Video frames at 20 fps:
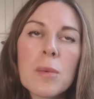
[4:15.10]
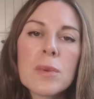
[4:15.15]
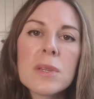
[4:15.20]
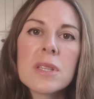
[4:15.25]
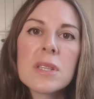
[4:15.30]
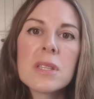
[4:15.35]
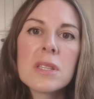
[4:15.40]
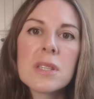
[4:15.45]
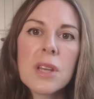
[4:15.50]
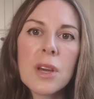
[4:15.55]
I
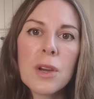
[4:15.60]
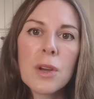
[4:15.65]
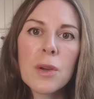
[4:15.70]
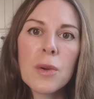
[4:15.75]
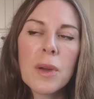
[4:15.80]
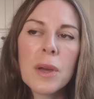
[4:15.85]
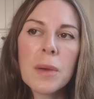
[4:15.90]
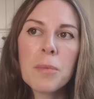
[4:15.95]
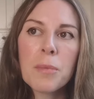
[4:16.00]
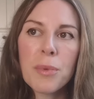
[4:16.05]
was
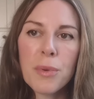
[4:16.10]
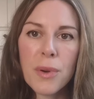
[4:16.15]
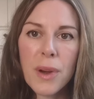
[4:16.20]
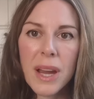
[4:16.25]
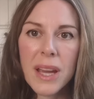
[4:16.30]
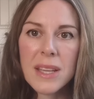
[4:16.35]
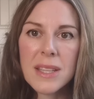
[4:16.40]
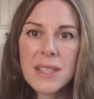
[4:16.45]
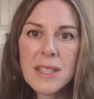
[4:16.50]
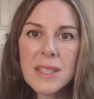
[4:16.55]
so
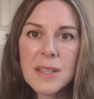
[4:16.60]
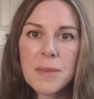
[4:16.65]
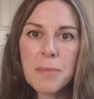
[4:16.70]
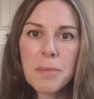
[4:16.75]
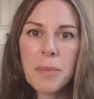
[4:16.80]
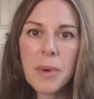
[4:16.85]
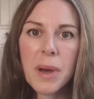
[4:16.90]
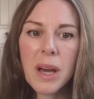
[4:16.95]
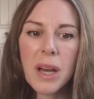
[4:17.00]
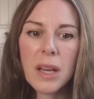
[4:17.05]
impressed
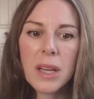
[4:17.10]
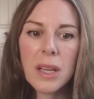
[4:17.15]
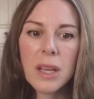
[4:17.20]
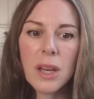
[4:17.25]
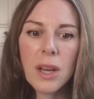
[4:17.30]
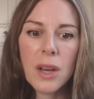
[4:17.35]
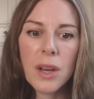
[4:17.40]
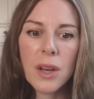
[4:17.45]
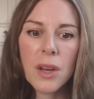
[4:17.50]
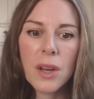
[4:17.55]

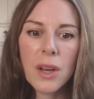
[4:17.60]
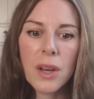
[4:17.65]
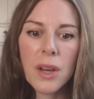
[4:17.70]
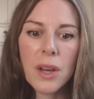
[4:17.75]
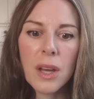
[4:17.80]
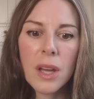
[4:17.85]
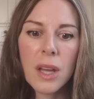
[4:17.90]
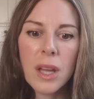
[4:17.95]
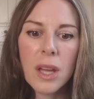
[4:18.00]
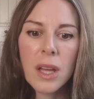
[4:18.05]
by
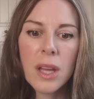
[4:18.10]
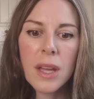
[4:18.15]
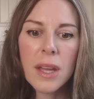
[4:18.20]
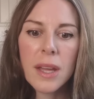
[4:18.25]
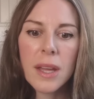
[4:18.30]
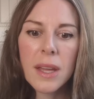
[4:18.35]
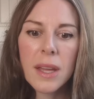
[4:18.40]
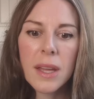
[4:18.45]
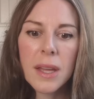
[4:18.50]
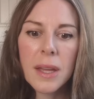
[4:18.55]
her
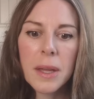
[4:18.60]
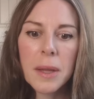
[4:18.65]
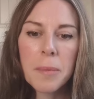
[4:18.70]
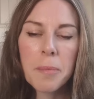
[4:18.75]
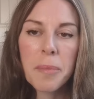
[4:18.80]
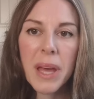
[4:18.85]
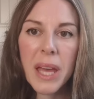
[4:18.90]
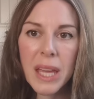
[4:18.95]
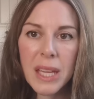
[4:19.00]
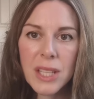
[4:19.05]

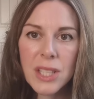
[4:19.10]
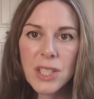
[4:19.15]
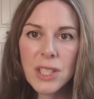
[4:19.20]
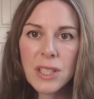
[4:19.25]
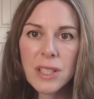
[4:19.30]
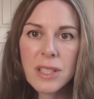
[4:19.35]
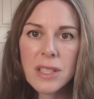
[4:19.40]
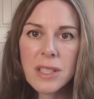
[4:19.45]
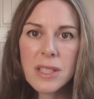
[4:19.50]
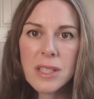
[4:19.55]

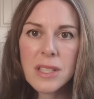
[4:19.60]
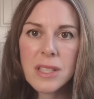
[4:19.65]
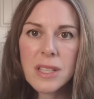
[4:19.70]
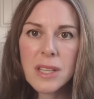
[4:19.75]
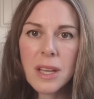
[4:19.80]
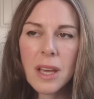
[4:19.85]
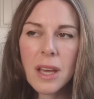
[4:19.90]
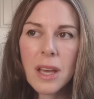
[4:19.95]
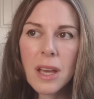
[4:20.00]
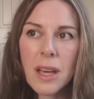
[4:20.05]

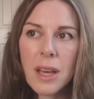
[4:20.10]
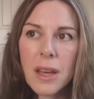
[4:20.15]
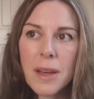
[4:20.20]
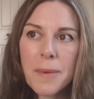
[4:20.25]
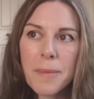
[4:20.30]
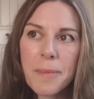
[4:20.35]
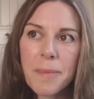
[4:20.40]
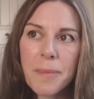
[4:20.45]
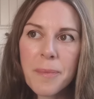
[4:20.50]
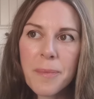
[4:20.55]
patience.
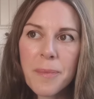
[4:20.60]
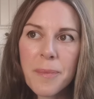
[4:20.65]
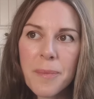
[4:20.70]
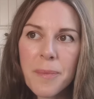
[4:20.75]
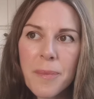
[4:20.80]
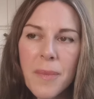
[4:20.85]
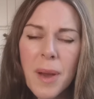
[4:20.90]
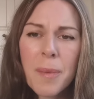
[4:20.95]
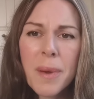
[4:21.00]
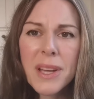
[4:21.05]
Um,
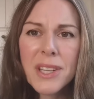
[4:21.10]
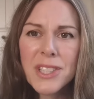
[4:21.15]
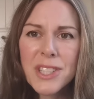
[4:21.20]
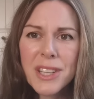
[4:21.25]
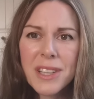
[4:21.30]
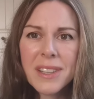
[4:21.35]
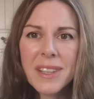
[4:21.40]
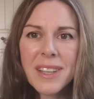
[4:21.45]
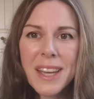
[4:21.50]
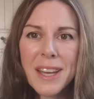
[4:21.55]
I'm
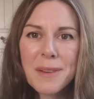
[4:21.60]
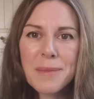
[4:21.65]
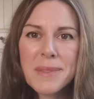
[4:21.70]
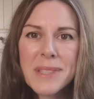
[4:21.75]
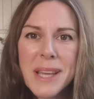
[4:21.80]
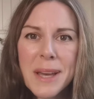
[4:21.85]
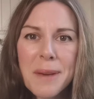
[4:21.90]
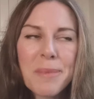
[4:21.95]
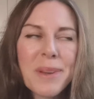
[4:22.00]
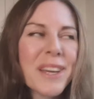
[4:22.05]
actually going to get
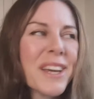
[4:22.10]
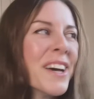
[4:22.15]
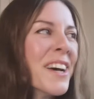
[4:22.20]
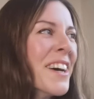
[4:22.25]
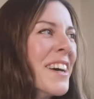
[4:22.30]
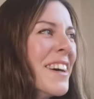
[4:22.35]
upset